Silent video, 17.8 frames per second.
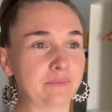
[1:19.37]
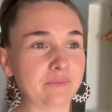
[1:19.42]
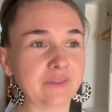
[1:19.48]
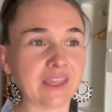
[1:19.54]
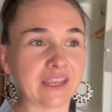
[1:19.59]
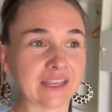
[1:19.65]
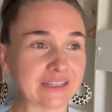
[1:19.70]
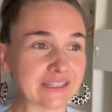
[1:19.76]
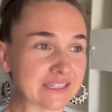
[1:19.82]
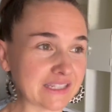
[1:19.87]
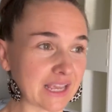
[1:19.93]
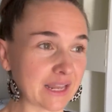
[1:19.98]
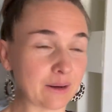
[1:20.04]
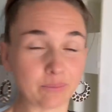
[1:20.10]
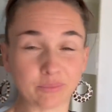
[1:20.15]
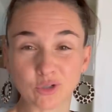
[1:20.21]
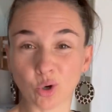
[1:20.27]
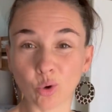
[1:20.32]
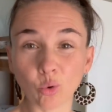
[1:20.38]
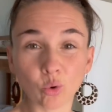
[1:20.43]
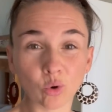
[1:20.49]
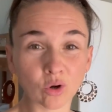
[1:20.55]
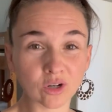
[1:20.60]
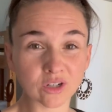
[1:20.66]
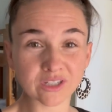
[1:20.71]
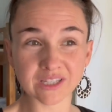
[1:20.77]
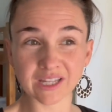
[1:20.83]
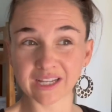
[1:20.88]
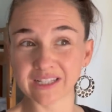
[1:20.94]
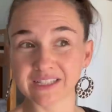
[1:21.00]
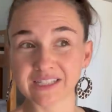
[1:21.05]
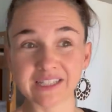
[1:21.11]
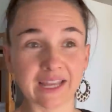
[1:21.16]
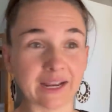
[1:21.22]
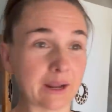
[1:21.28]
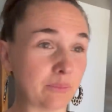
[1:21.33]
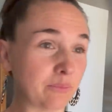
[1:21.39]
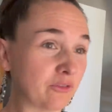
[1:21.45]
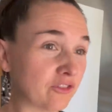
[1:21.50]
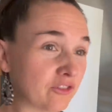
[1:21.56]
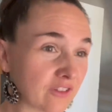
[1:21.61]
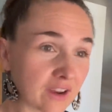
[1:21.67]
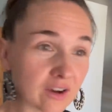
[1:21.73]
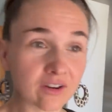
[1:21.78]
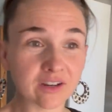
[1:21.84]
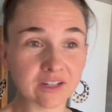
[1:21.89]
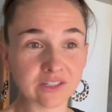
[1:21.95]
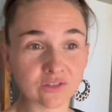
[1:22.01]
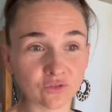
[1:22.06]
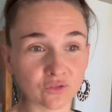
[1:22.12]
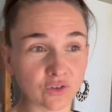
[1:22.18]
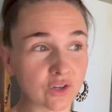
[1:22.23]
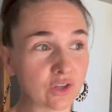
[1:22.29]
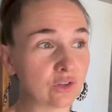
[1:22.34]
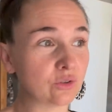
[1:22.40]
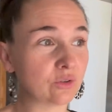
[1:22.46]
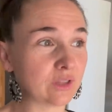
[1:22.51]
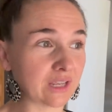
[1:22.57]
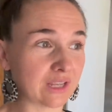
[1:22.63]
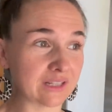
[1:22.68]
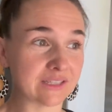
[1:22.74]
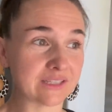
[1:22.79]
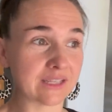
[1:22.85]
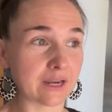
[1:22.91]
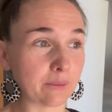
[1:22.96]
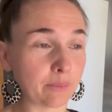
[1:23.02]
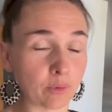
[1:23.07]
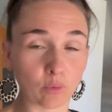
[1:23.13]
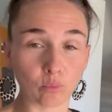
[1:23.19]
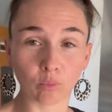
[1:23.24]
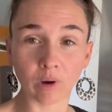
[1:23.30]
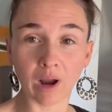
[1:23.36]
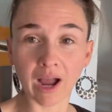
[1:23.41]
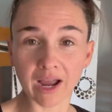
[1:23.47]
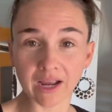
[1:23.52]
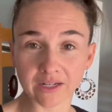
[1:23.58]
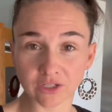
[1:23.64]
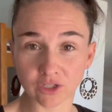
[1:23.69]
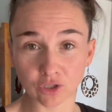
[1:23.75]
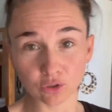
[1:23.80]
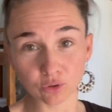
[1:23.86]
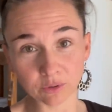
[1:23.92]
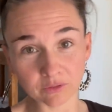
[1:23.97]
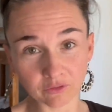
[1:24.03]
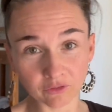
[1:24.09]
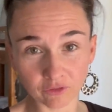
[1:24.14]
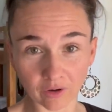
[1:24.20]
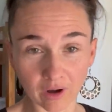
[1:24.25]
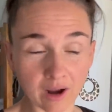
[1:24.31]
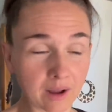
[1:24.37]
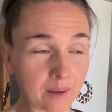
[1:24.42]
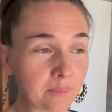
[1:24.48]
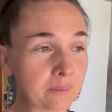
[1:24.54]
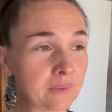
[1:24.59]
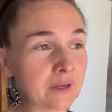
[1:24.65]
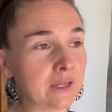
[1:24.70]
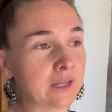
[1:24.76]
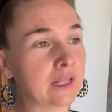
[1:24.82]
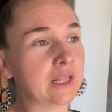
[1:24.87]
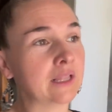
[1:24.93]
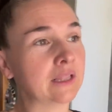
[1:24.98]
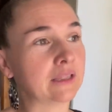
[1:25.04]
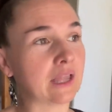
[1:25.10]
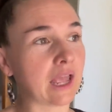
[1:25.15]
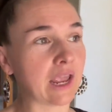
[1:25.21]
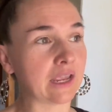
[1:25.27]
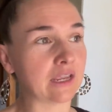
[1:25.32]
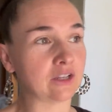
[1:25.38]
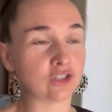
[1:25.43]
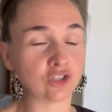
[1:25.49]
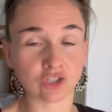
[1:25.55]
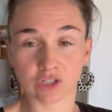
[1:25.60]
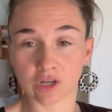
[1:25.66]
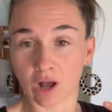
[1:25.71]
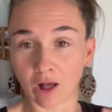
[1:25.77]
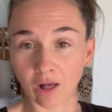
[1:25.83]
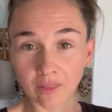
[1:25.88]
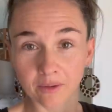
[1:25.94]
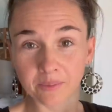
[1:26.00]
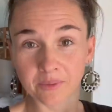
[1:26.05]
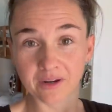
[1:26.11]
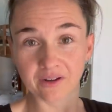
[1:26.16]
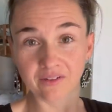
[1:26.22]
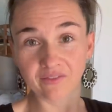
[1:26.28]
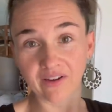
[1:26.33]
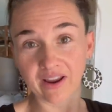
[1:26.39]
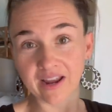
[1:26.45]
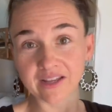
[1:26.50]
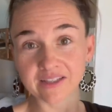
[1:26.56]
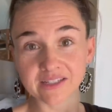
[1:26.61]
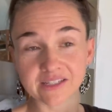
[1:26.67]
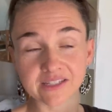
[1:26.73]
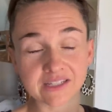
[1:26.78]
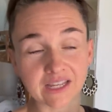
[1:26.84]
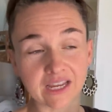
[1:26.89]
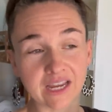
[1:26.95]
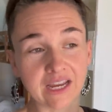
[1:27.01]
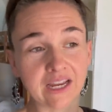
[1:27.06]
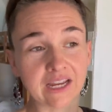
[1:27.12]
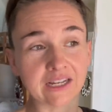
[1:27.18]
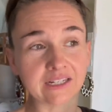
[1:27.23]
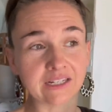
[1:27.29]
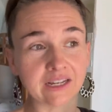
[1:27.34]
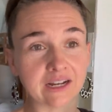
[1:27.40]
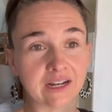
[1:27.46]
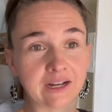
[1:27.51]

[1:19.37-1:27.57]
they can set up tours. They can set up ferries for you. They can set up a ride to and from. Like, just call them in advance, and